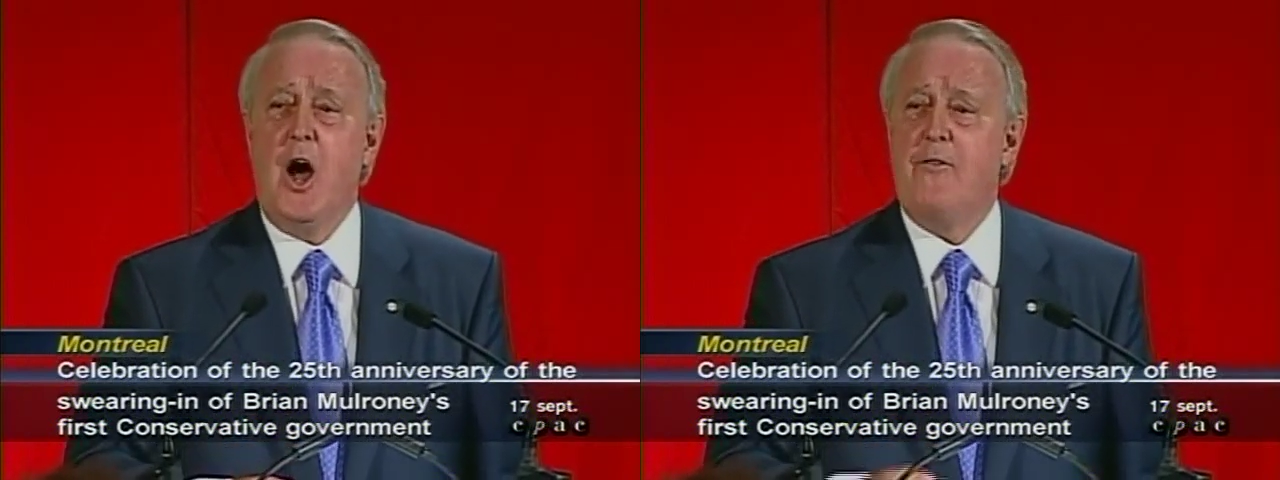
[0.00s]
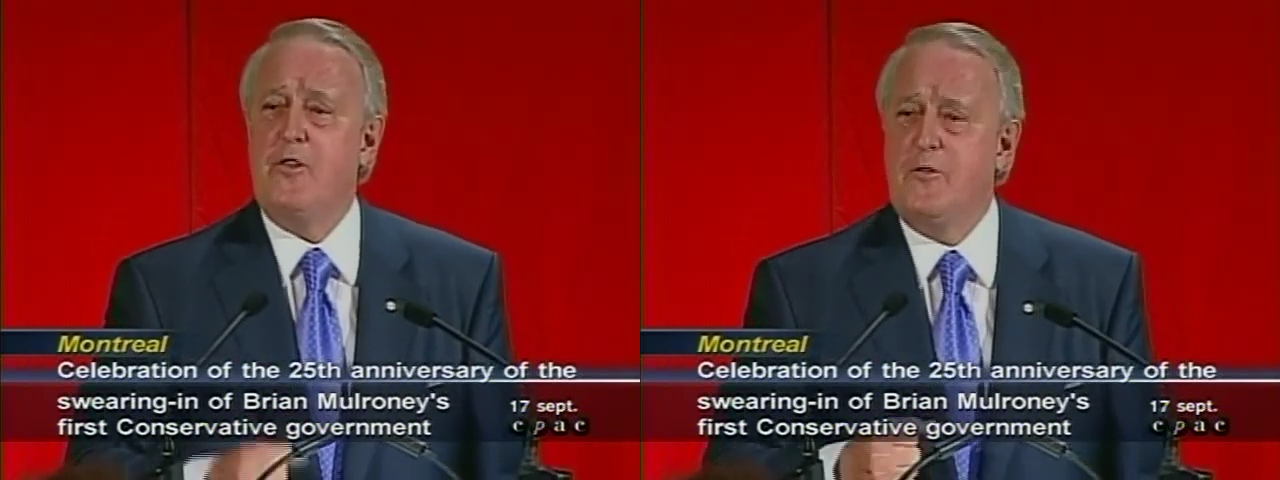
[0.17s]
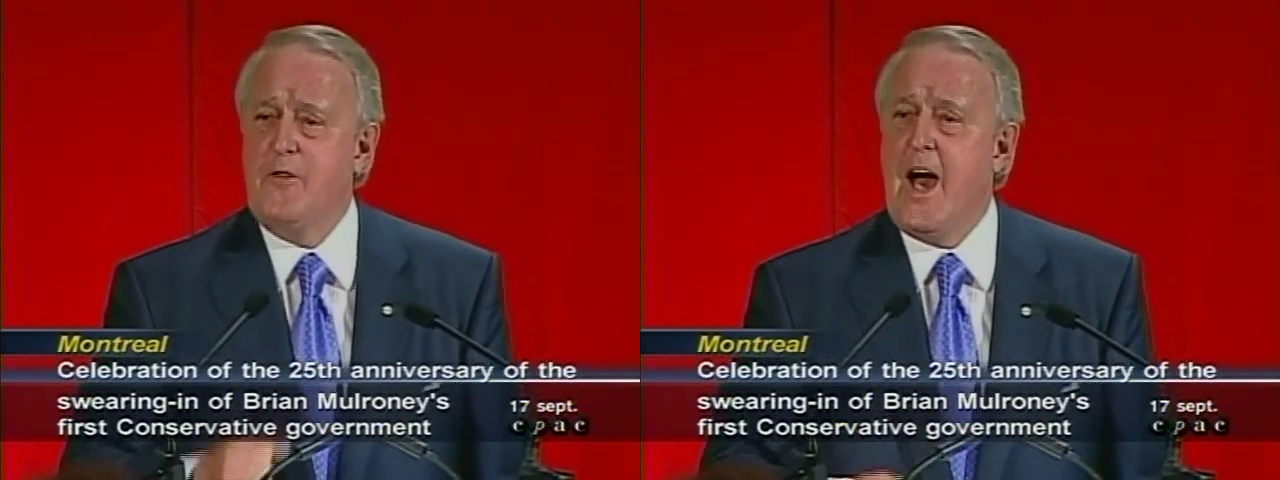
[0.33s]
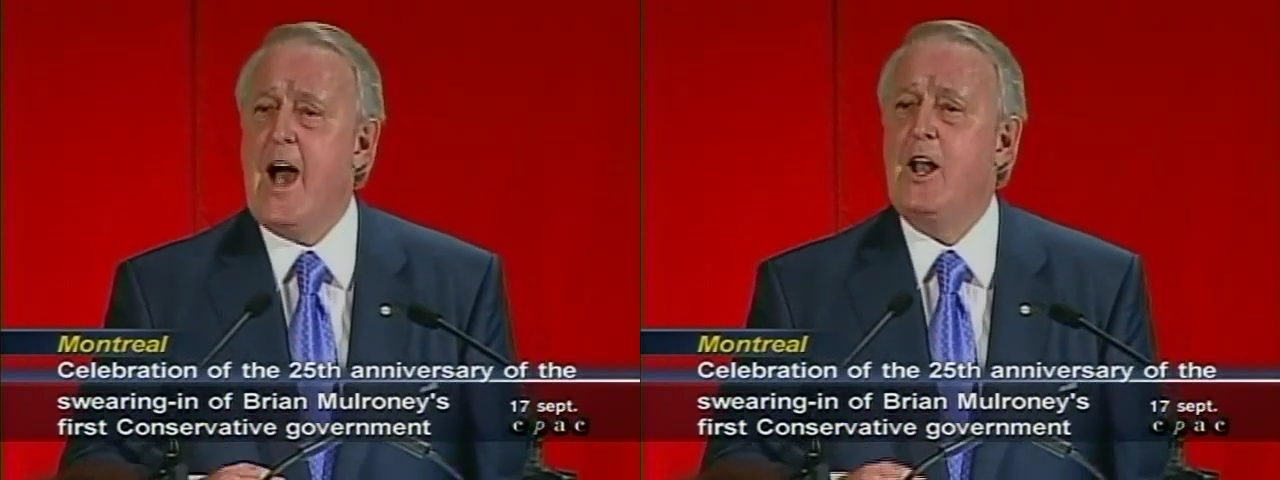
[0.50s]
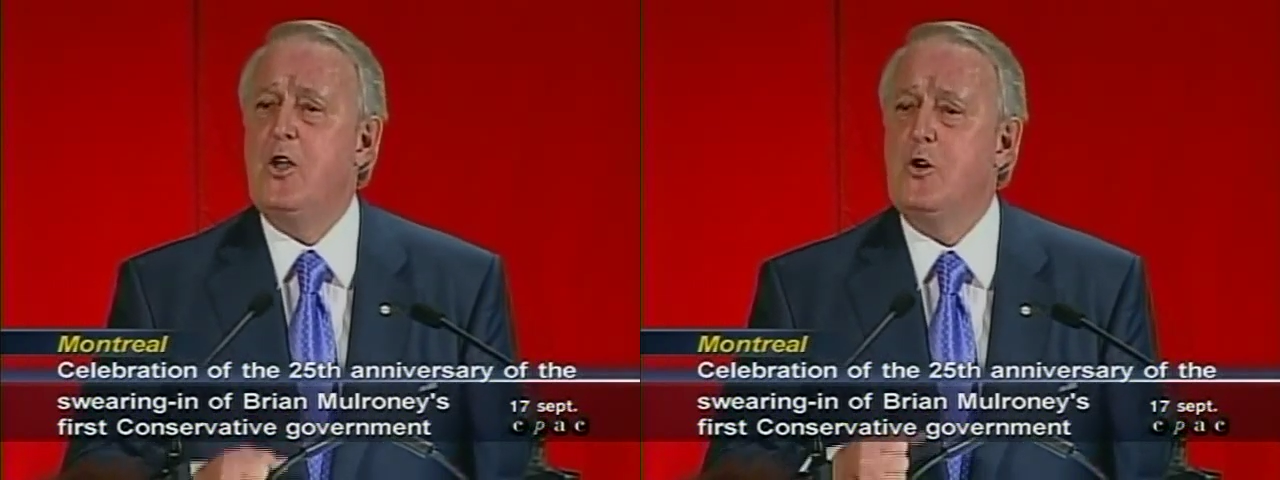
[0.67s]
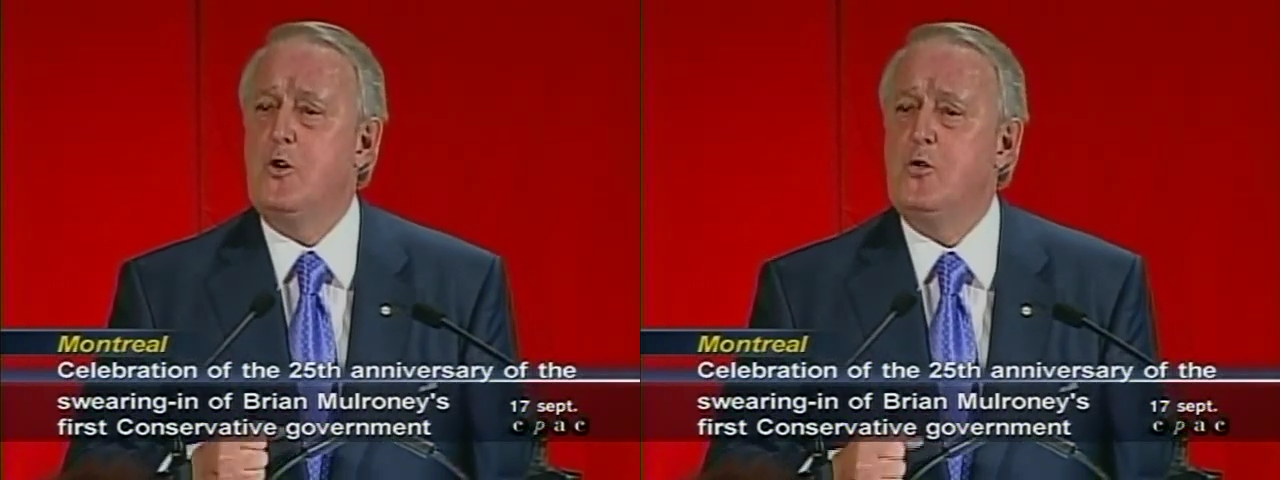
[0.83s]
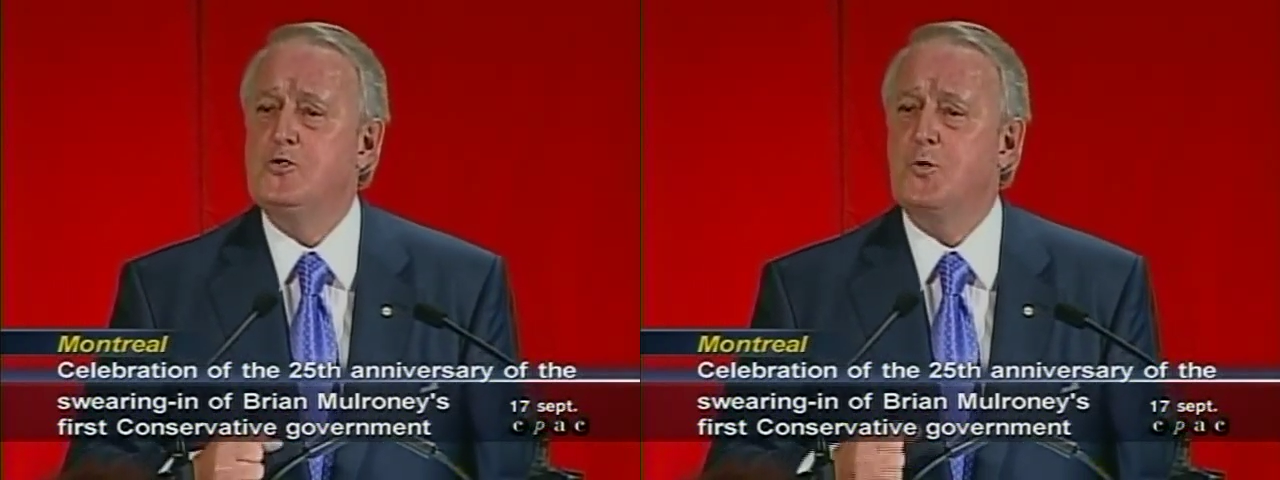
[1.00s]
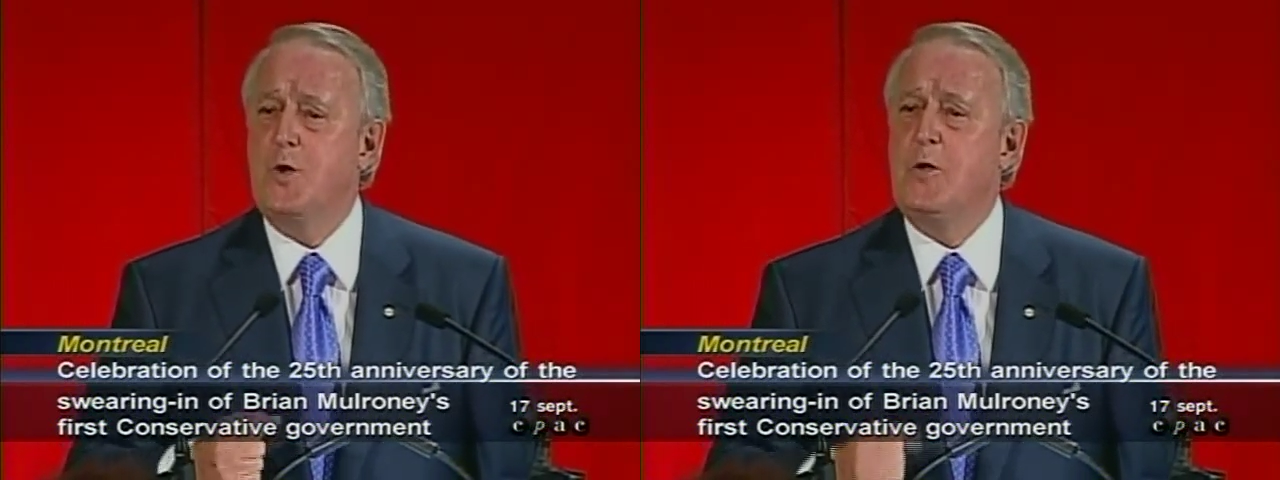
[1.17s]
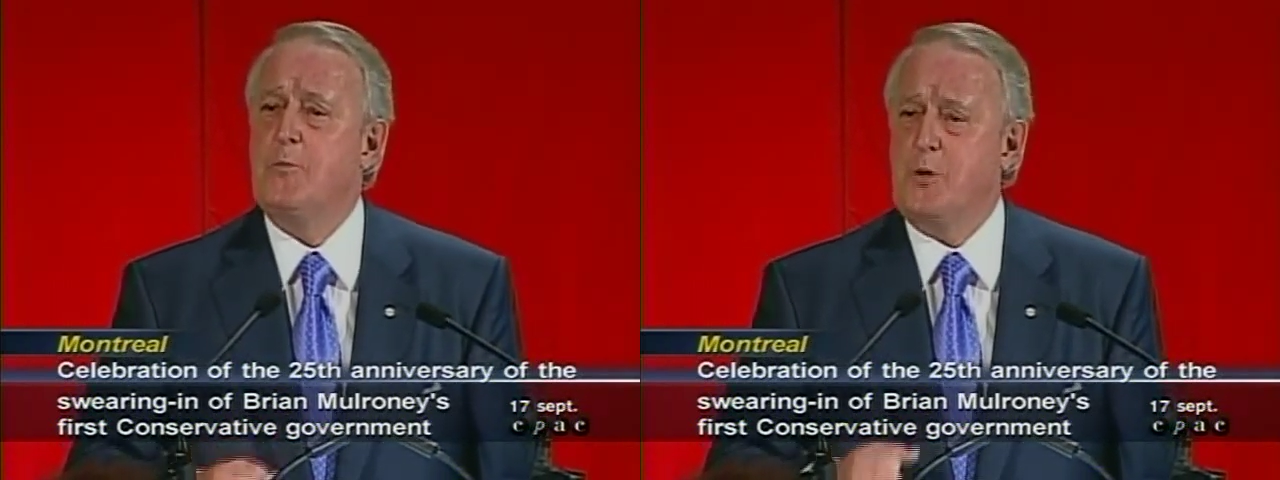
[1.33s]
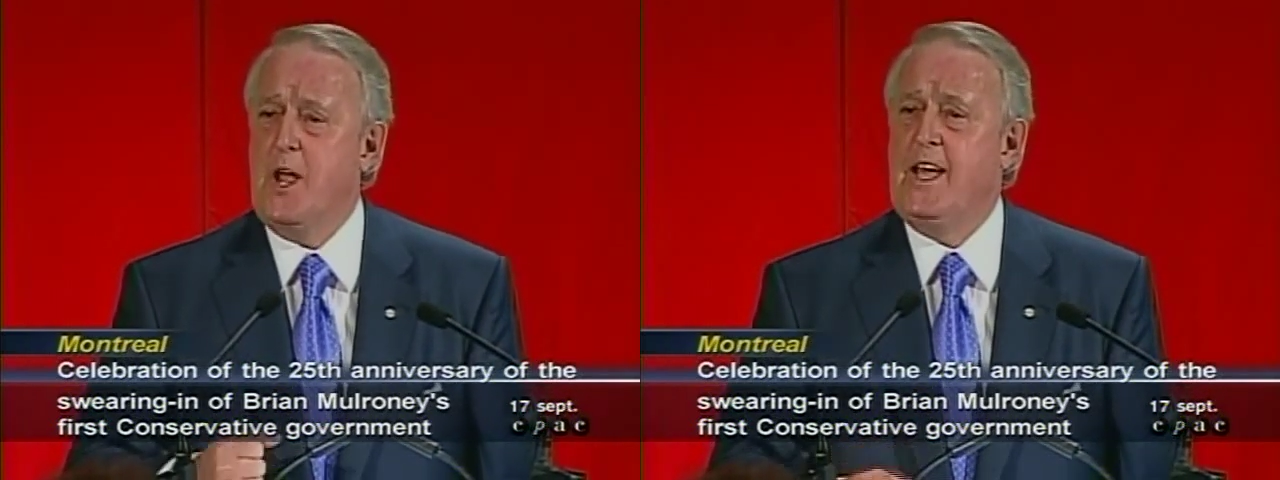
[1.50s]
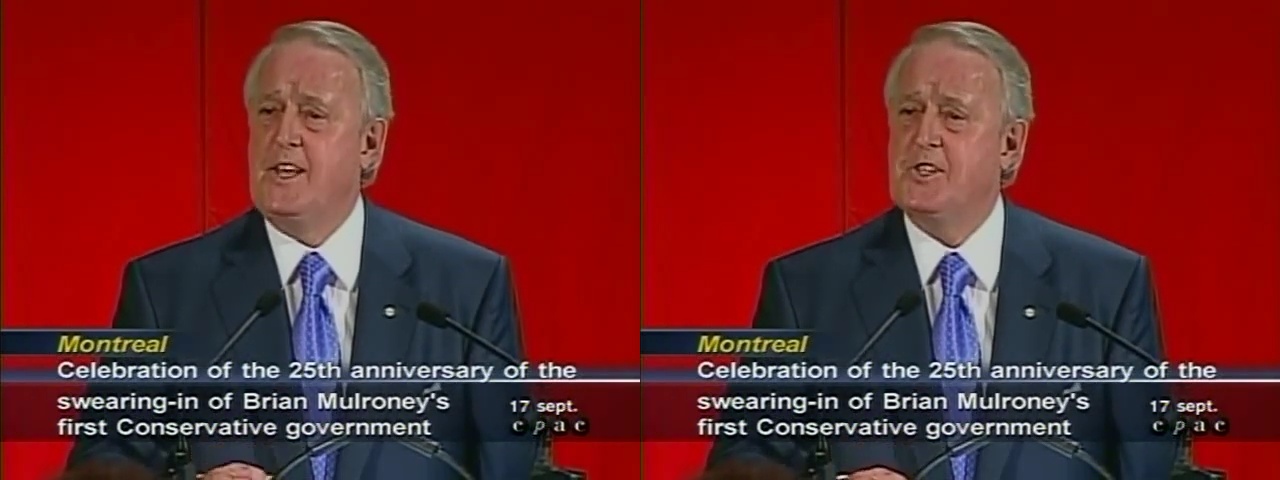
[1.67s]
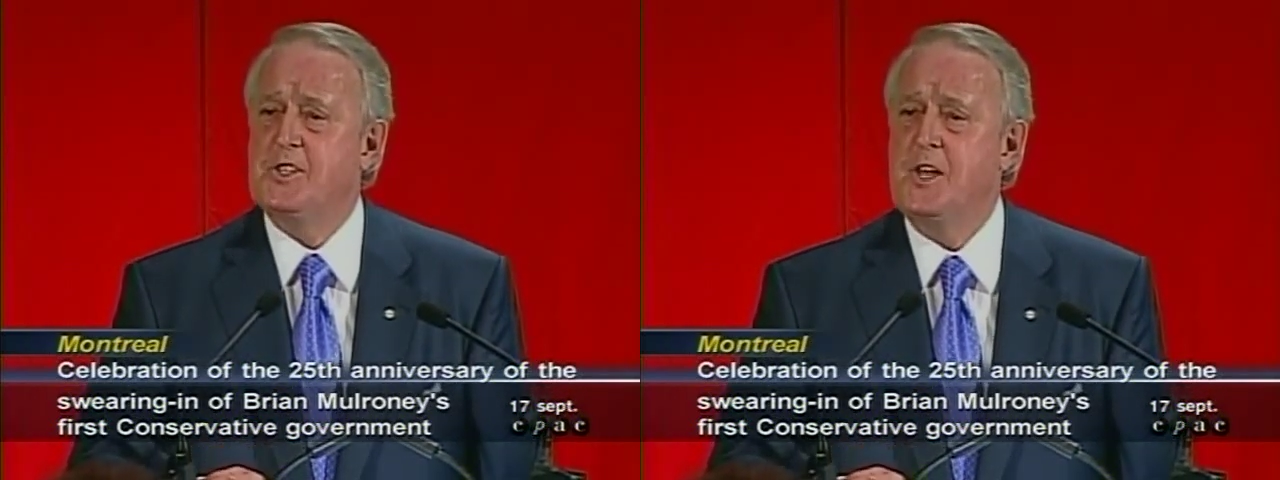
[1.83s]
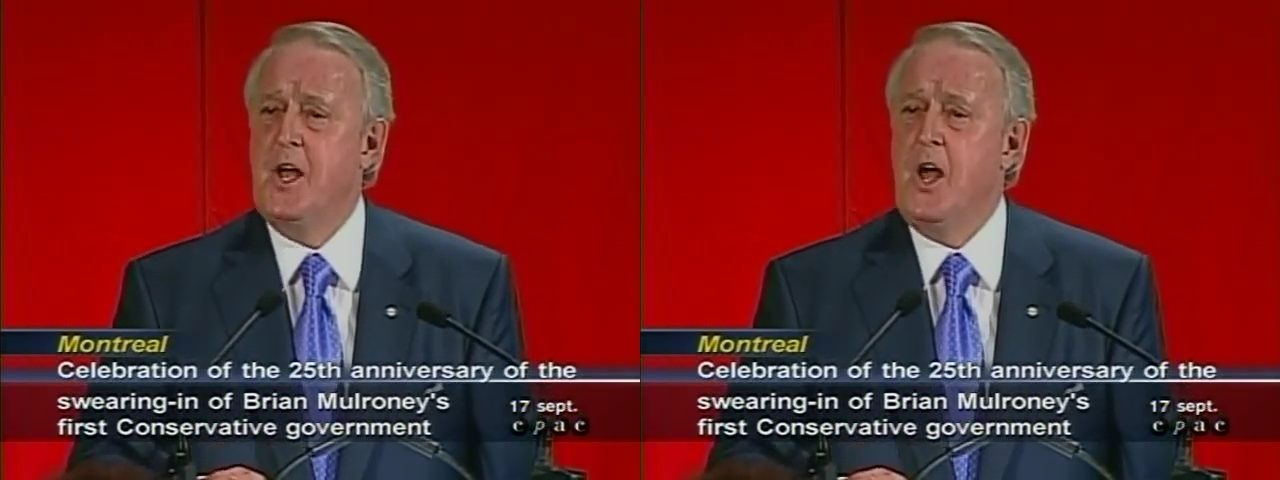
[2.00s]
of the values we place